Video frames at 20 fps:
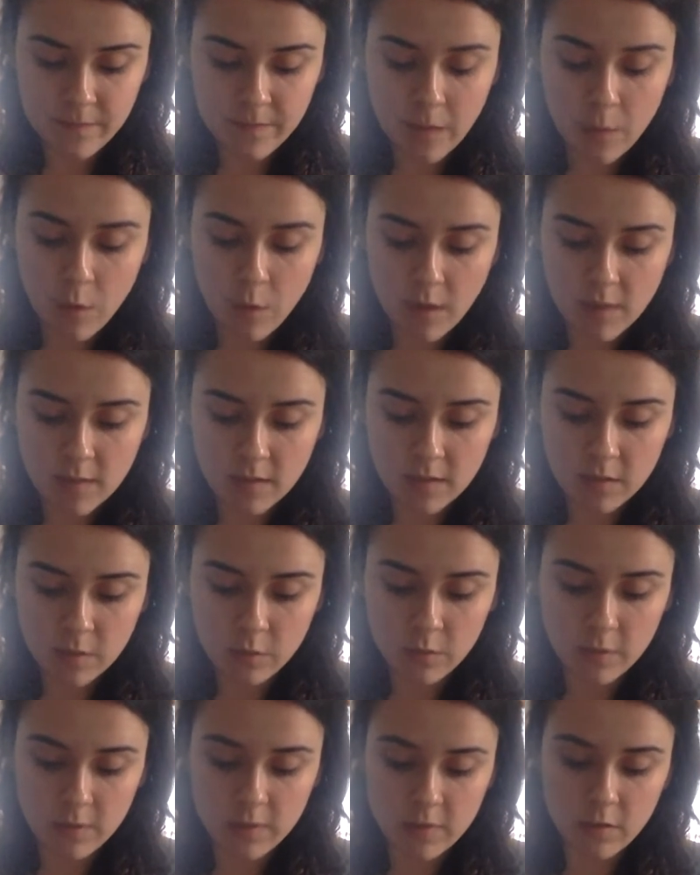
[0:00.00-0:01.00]
I walked out
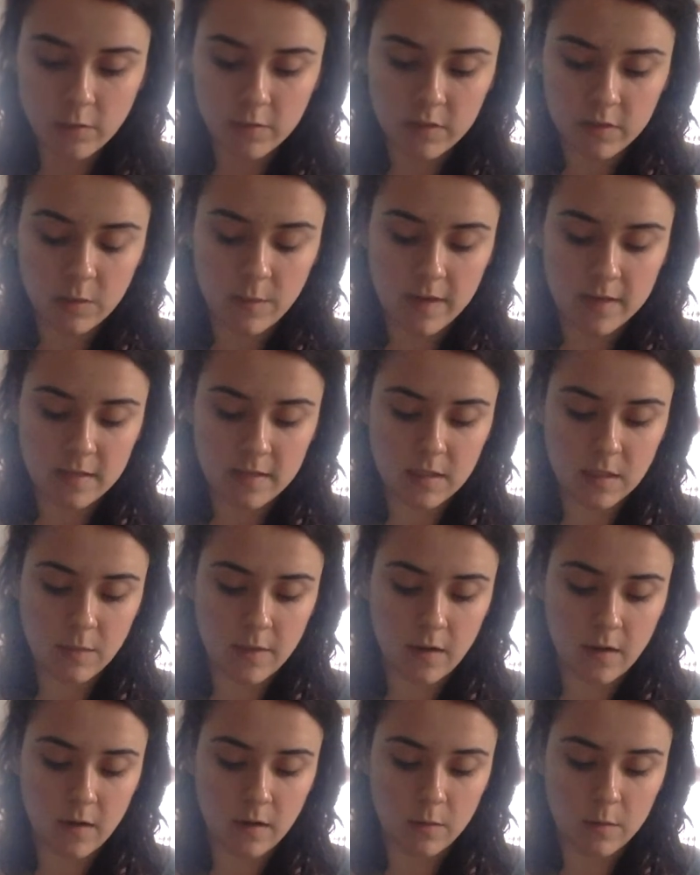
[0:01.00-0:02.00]
the rear door with the basket in
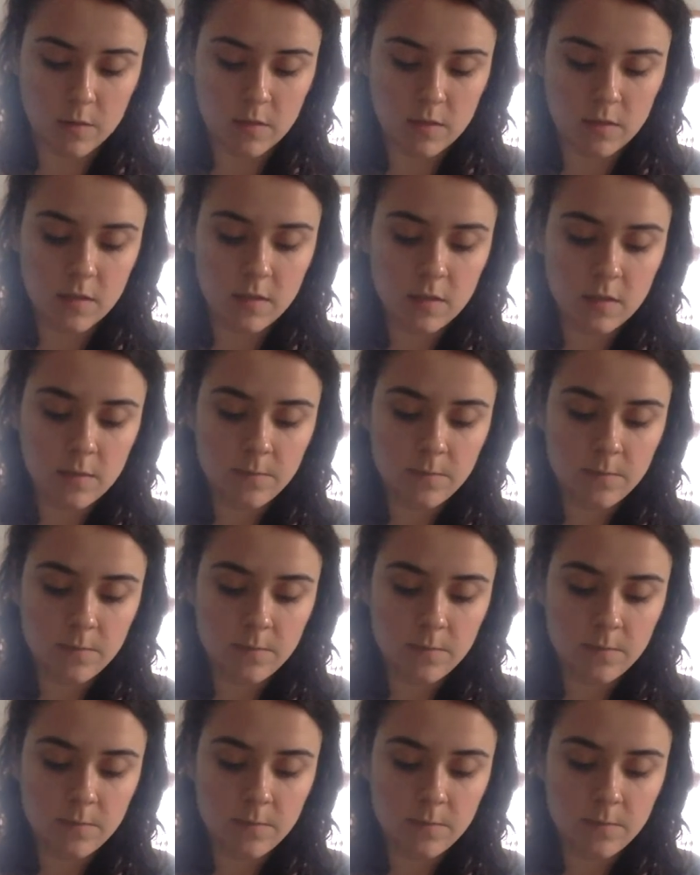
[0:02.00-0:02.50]
my arms.